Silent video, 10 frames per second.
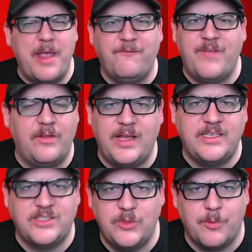felt like
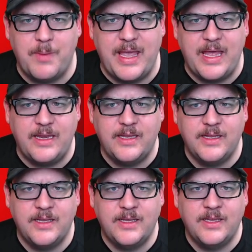Superman,
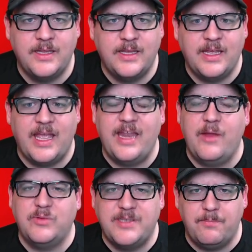and
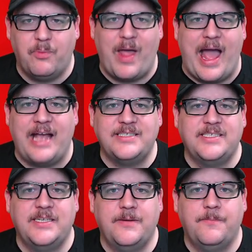it was a
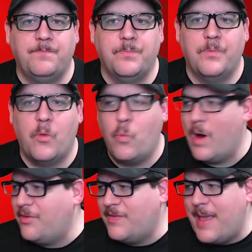blast.
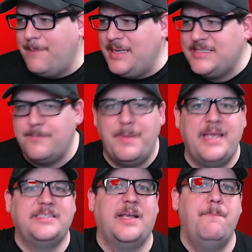Whether that means it
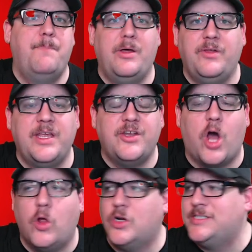makes $1 billion,
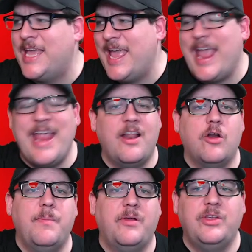
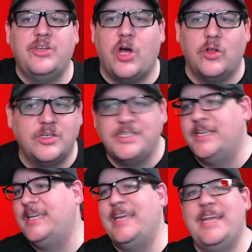$800 million,
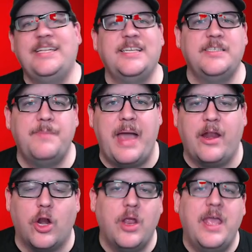it doesn't
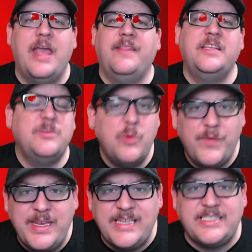matter. This movie
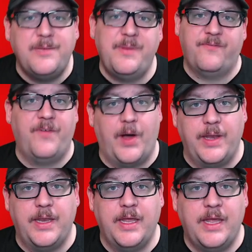needs to be
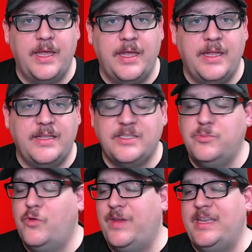fun. This
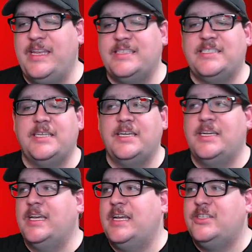movie needs to
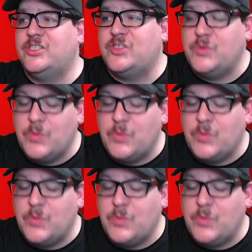just